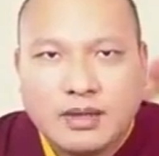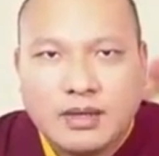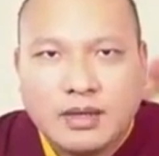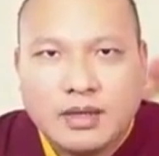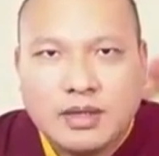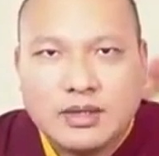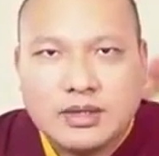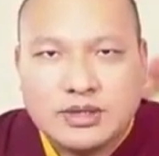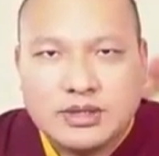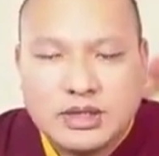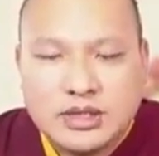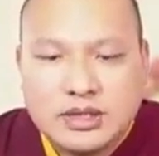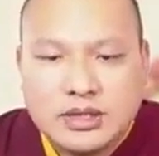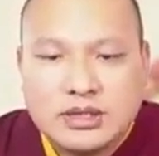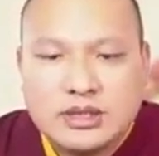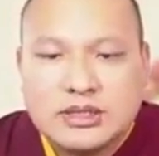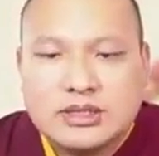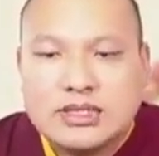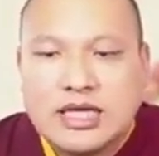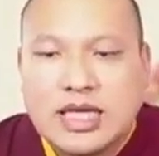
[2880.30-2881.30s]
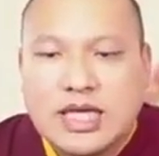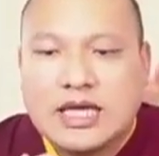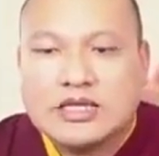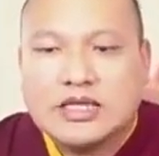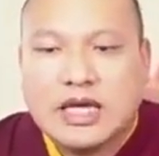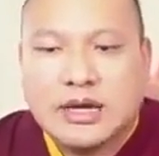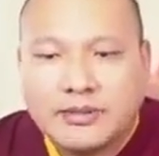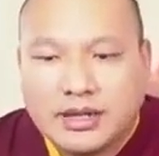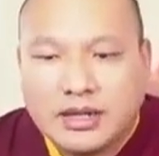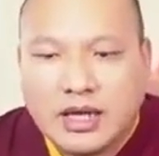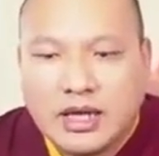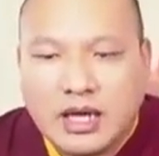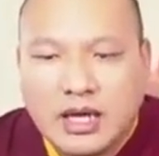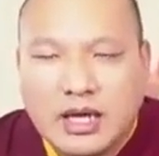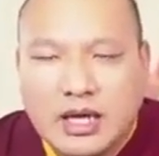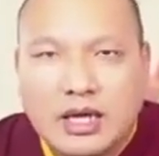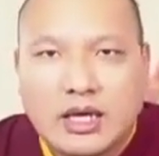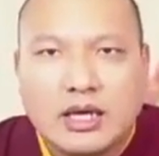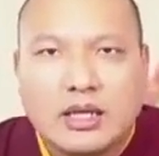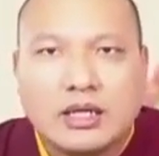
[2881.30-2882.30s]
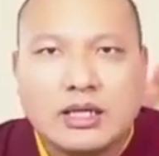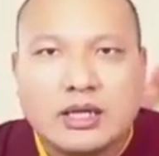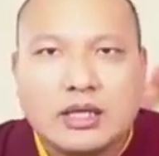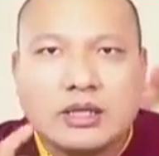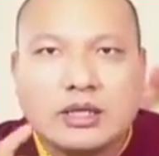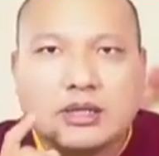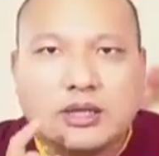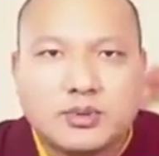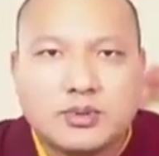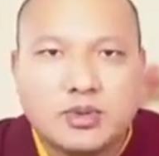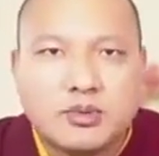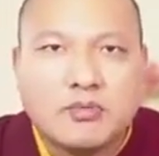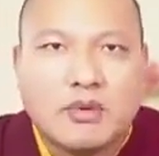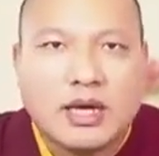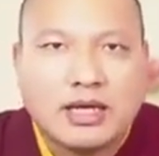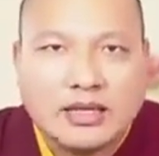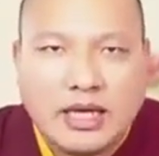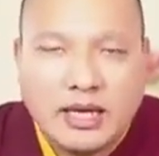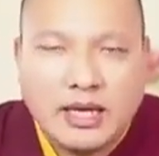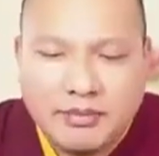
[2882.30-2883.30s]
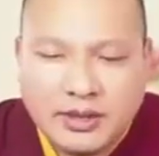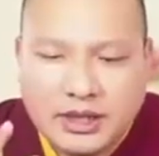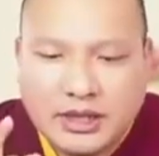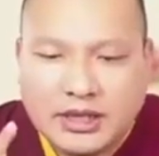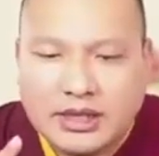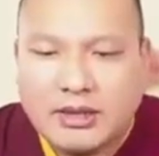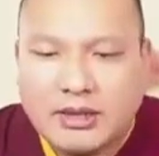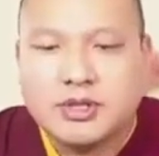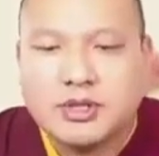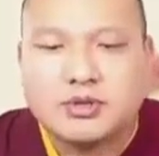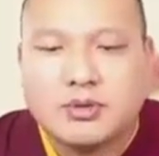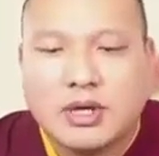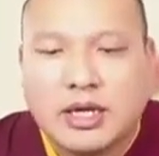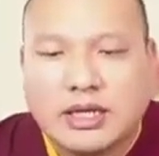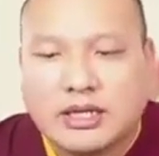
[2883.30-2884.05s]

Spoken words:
if you just do whatever you want and eat it without caring,